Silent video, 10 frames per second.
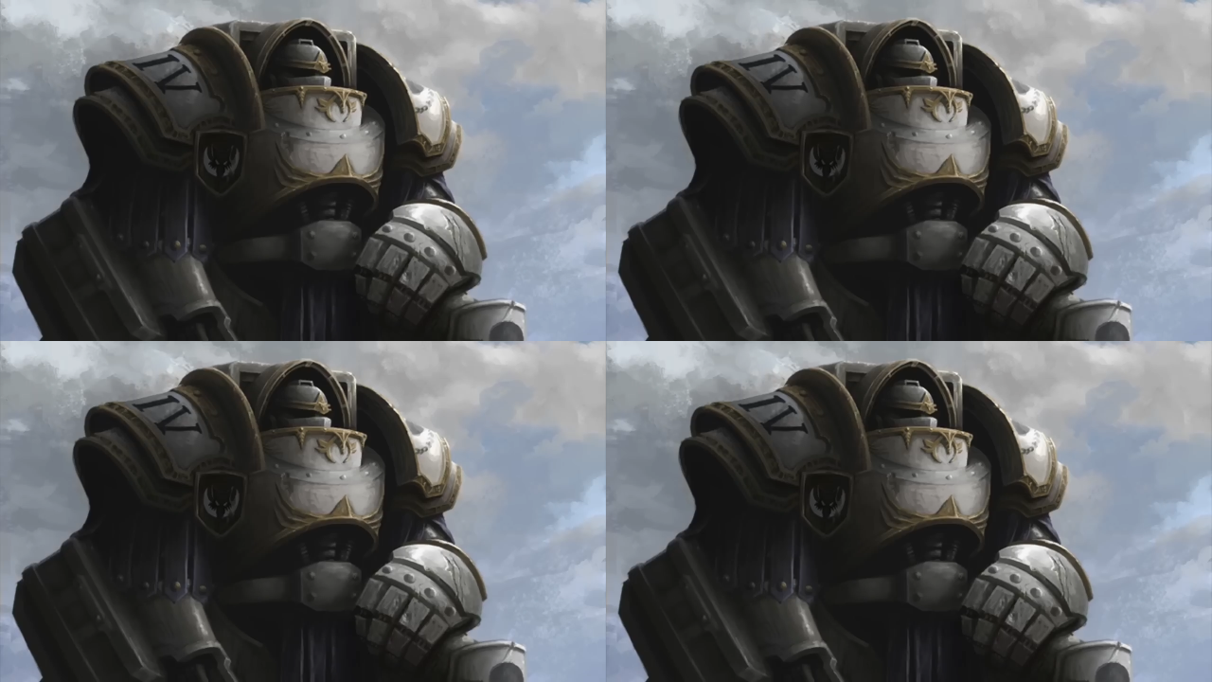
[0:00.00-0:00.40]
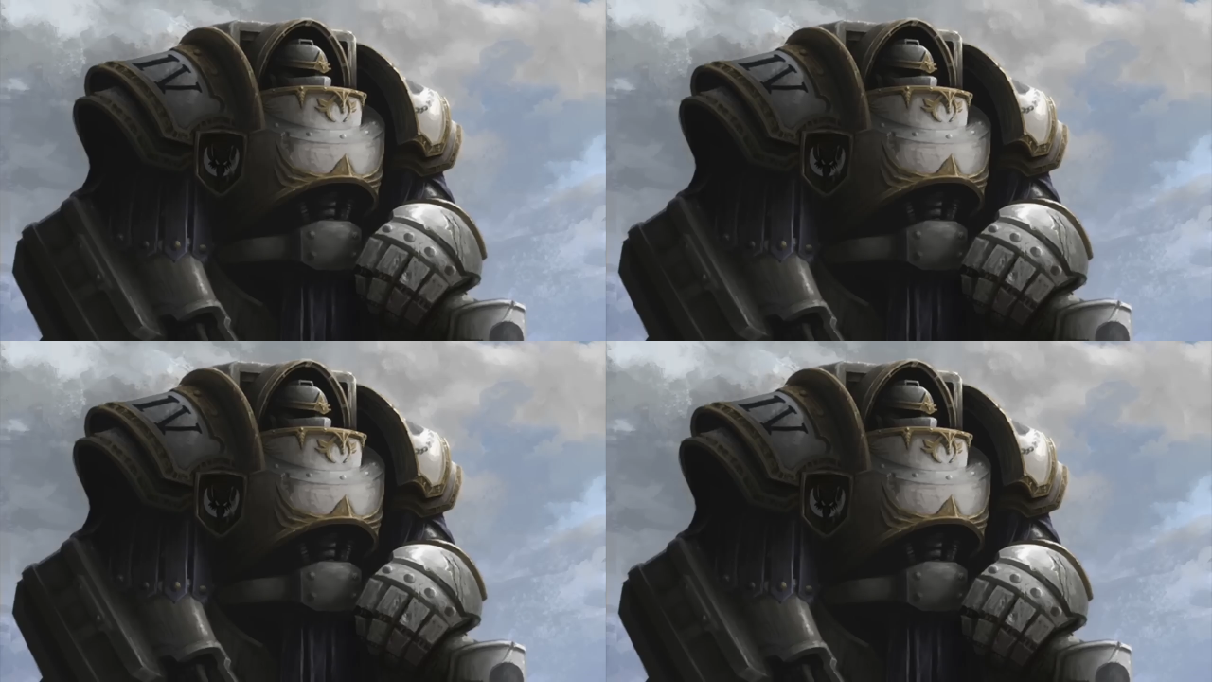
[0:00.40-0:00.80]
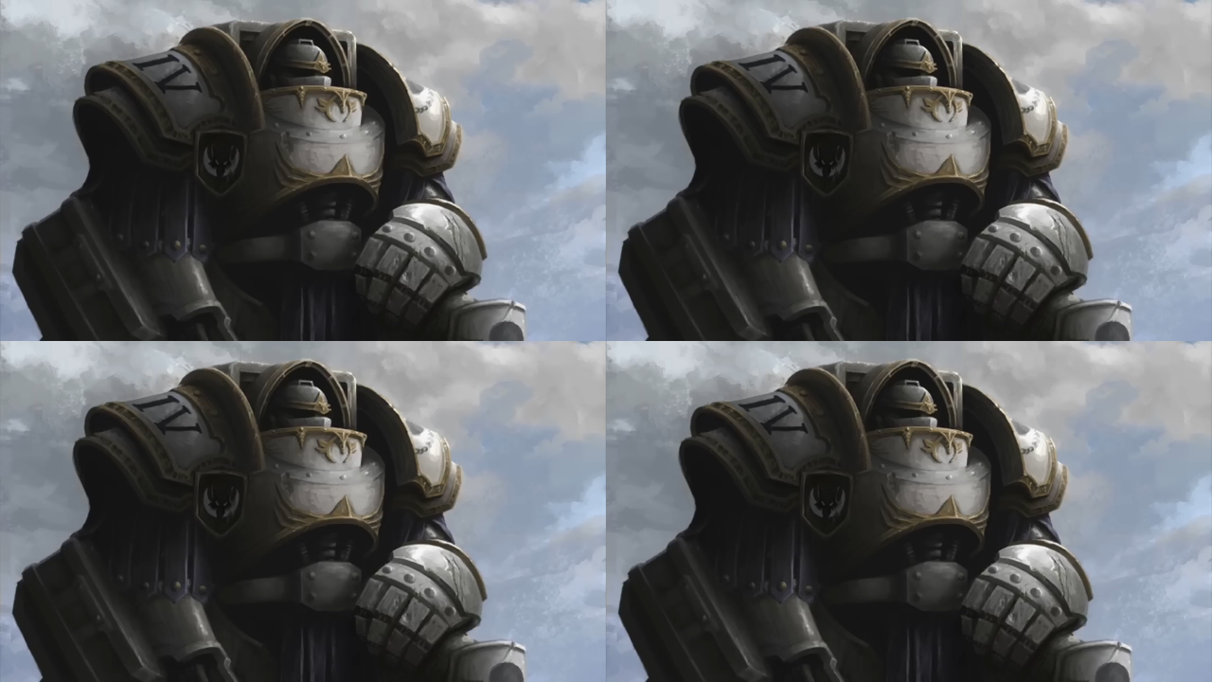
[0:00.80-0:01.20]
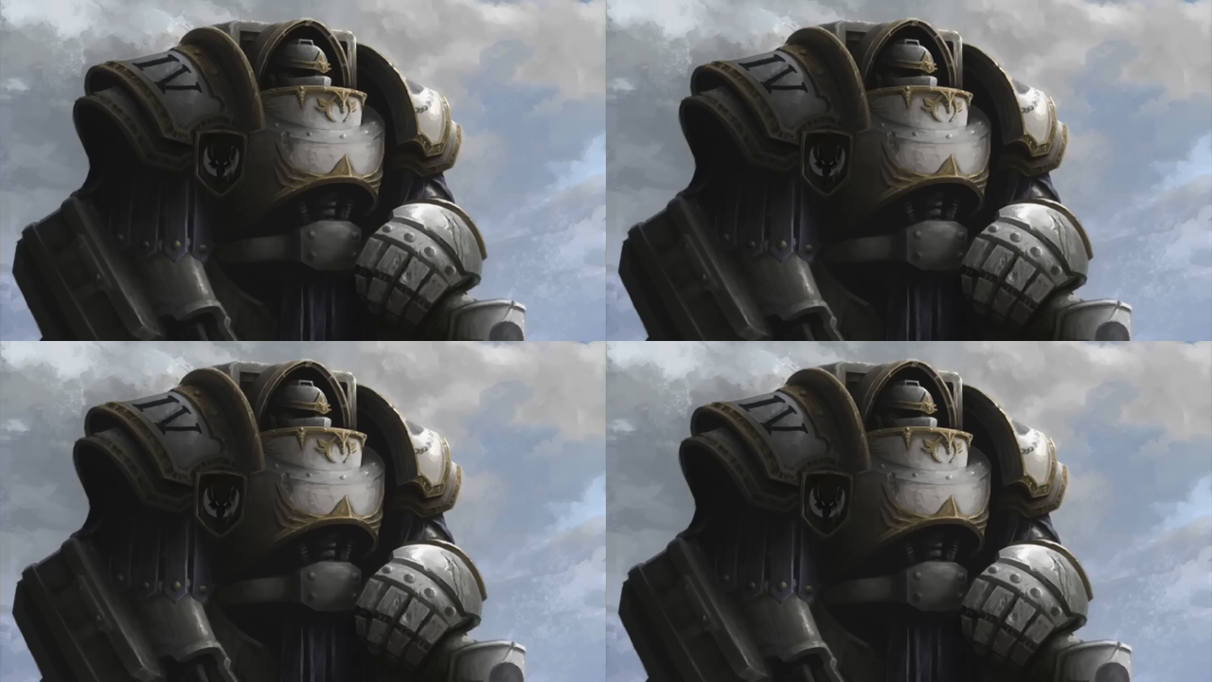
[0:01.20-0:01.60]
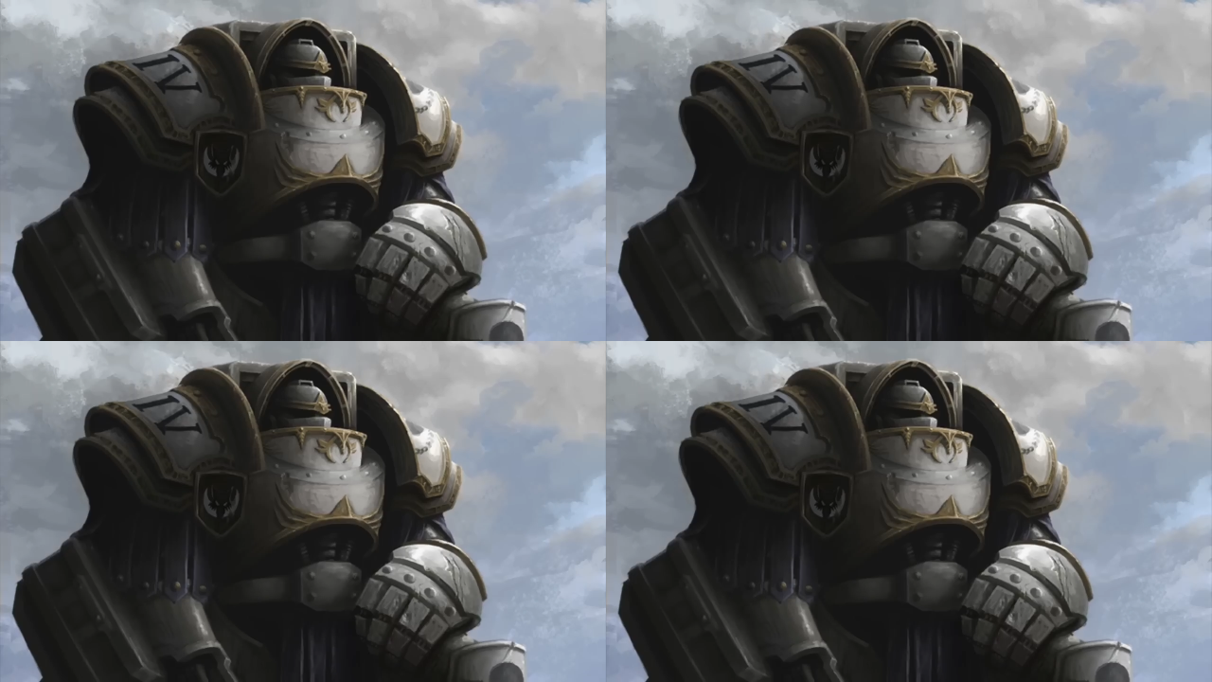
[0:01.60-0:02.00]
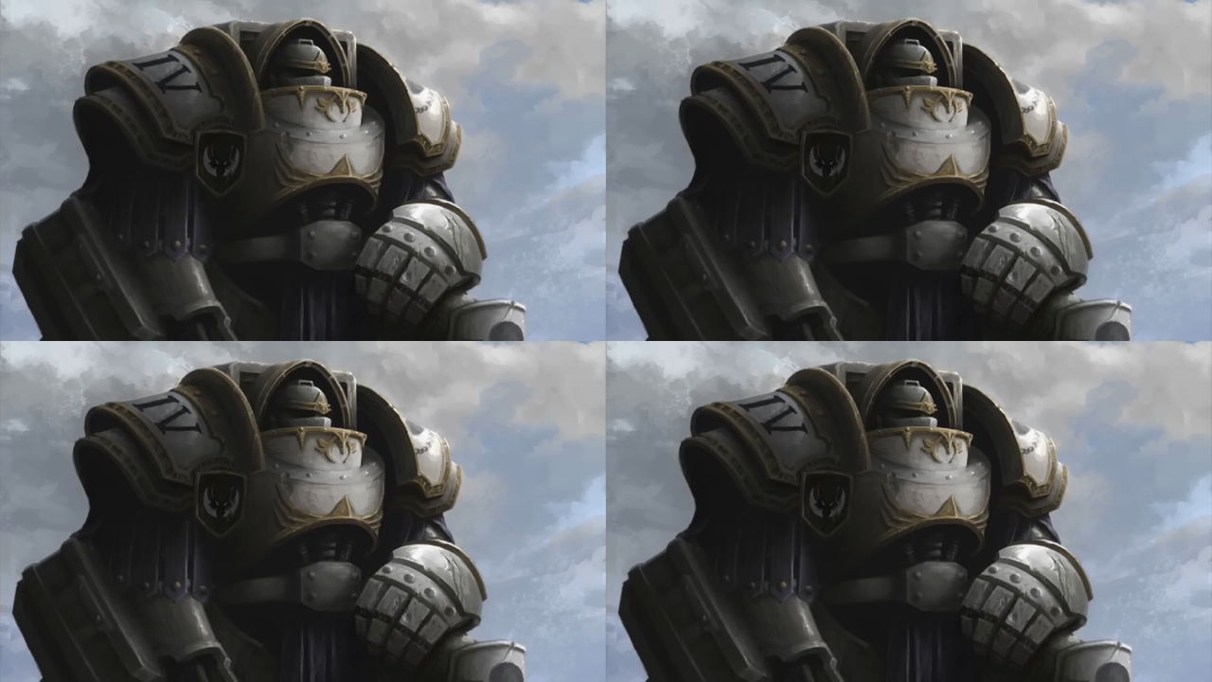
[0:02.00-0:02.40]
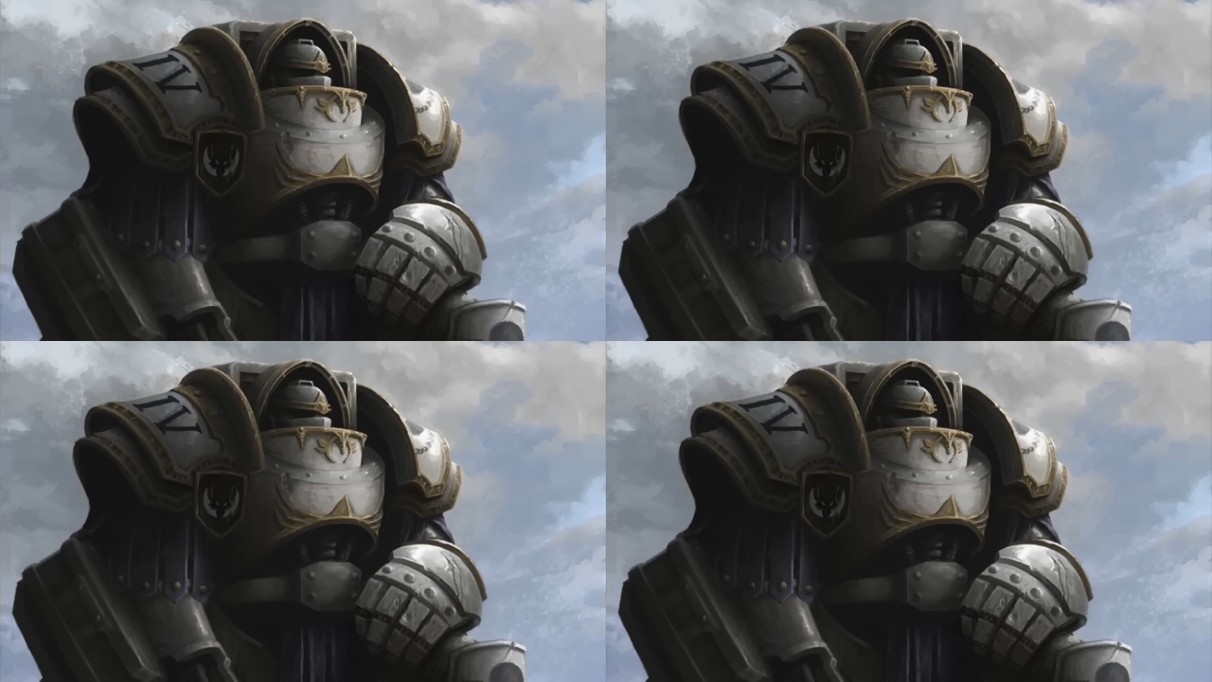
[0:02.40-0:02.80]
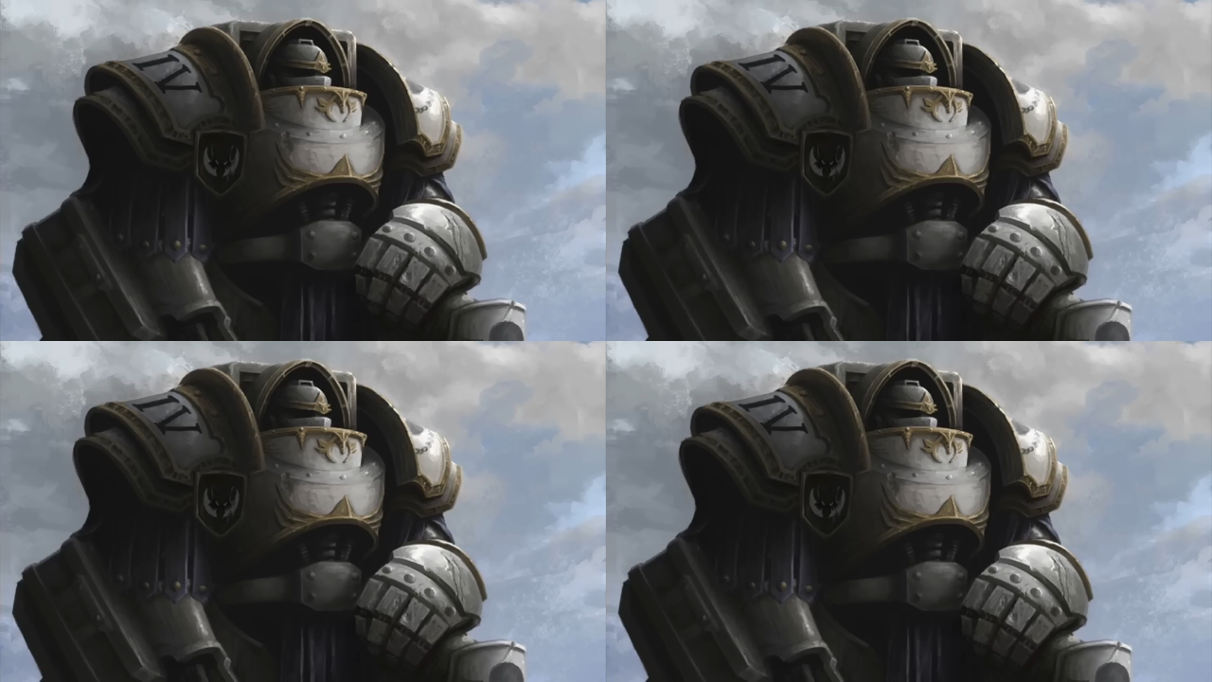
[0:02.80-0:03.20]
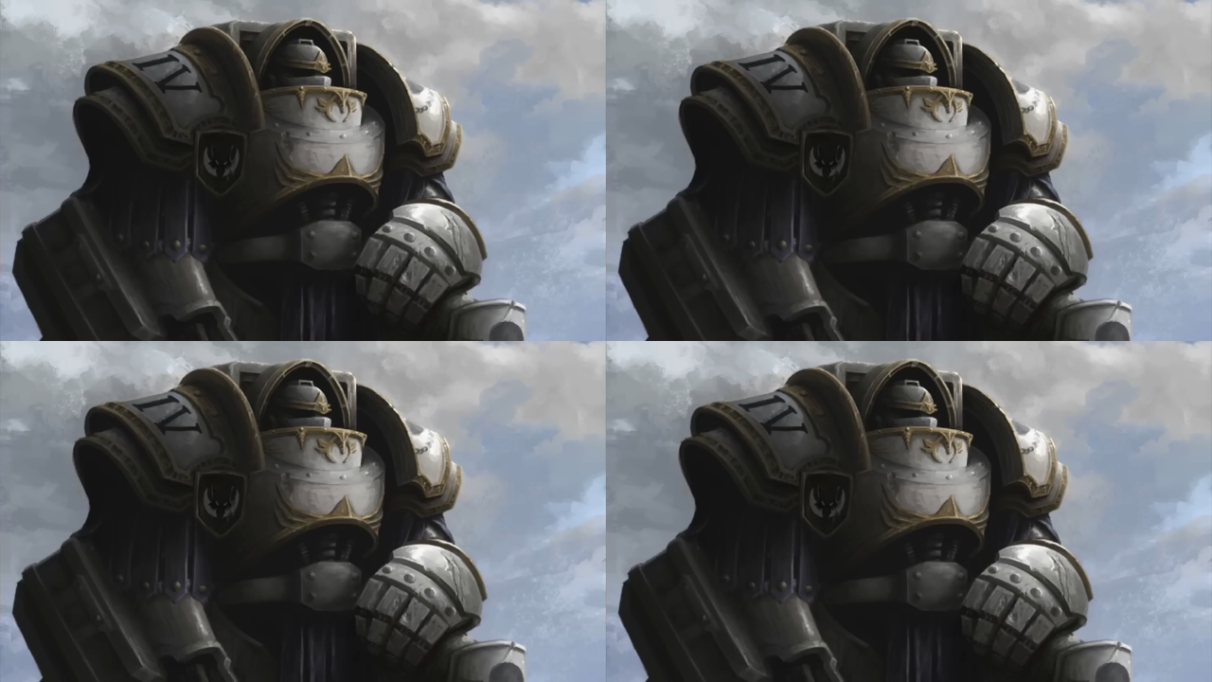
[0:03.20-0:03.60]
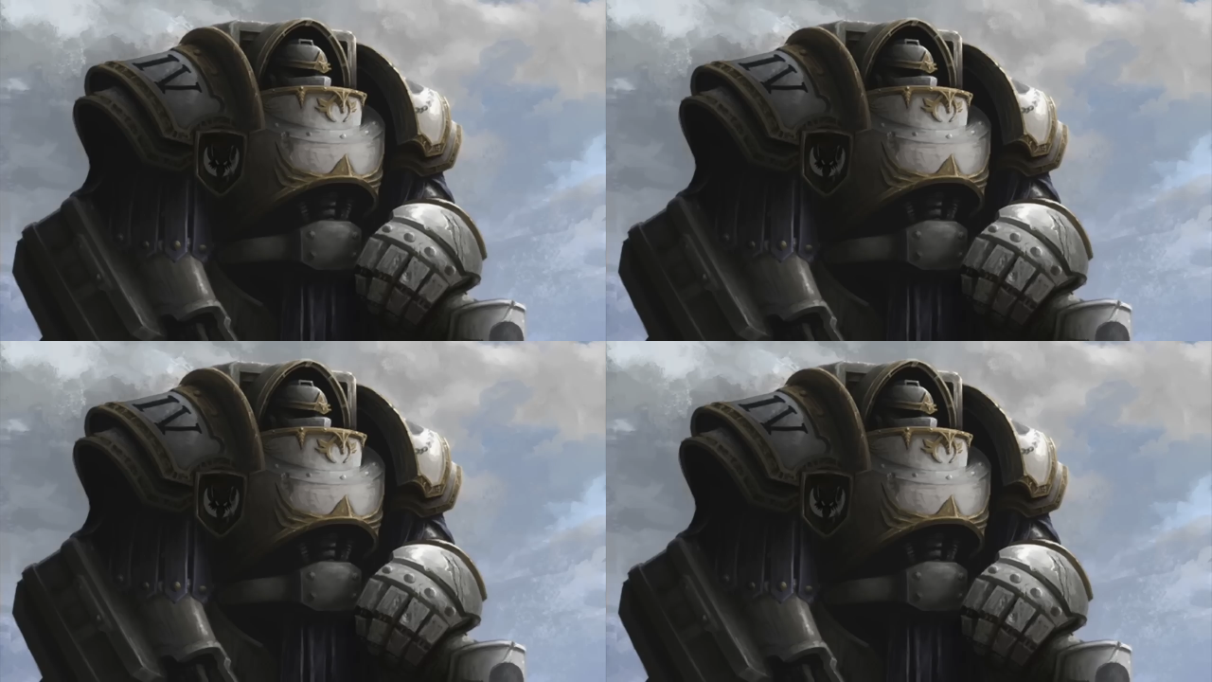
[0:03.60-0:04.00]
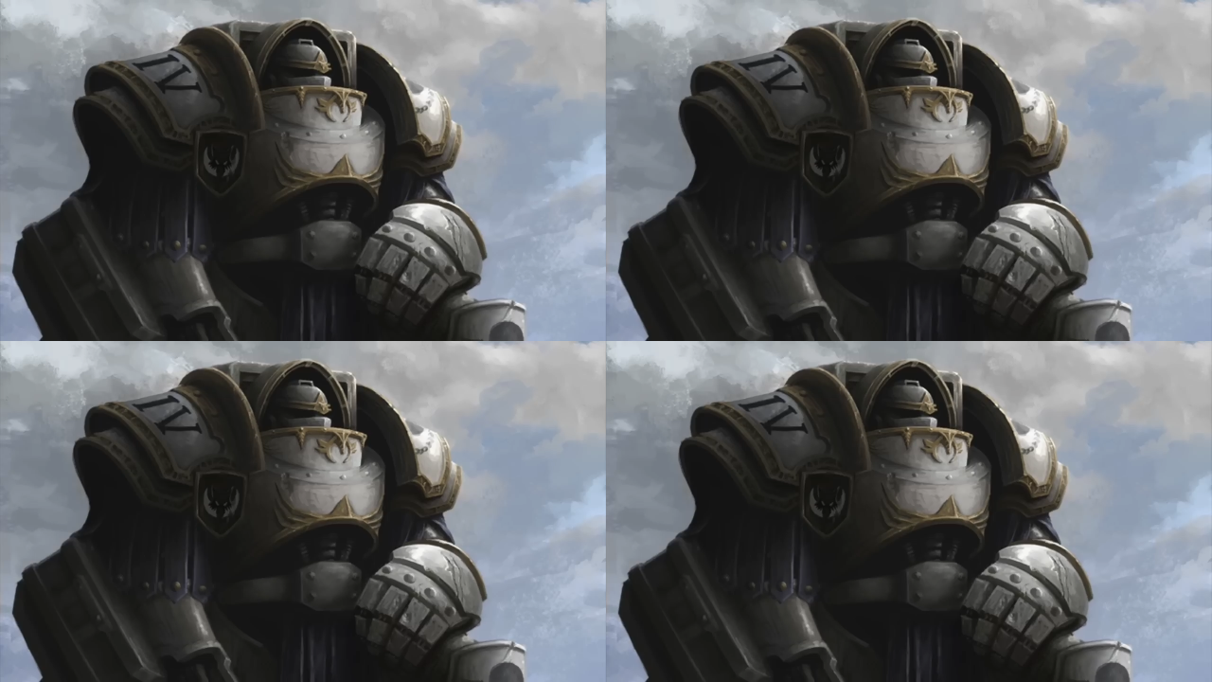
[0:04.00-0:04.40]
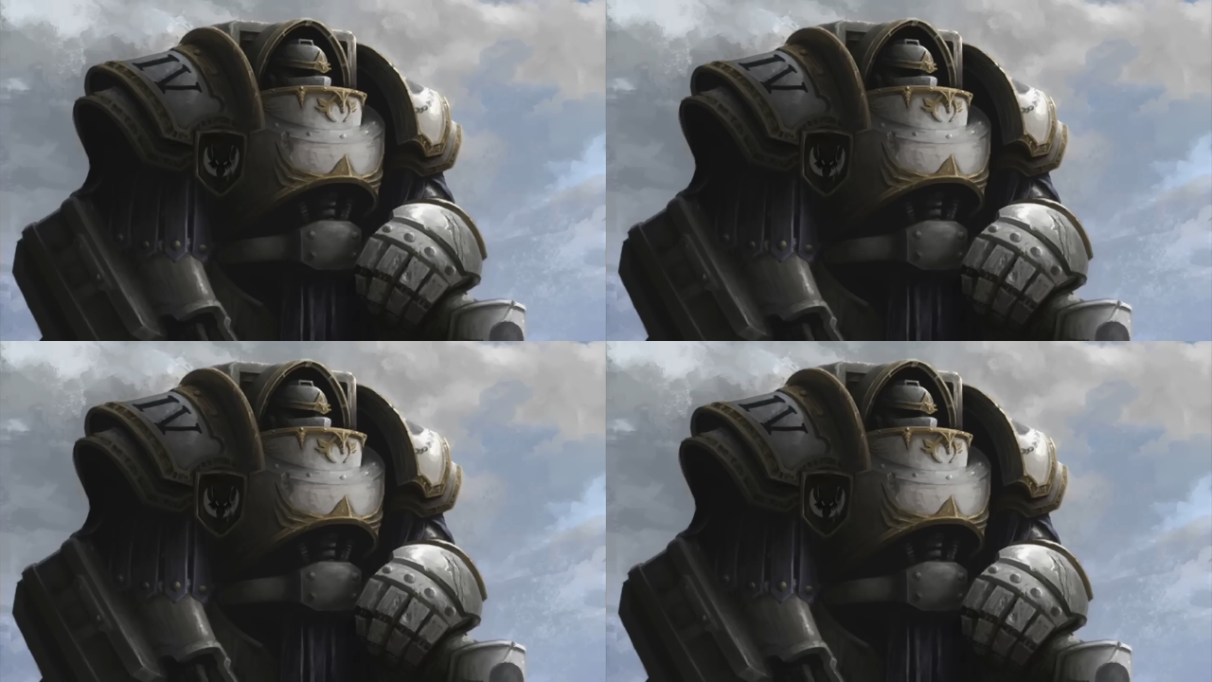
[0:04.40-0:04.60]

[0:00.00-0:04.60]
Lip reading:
[unreadable: no face in view]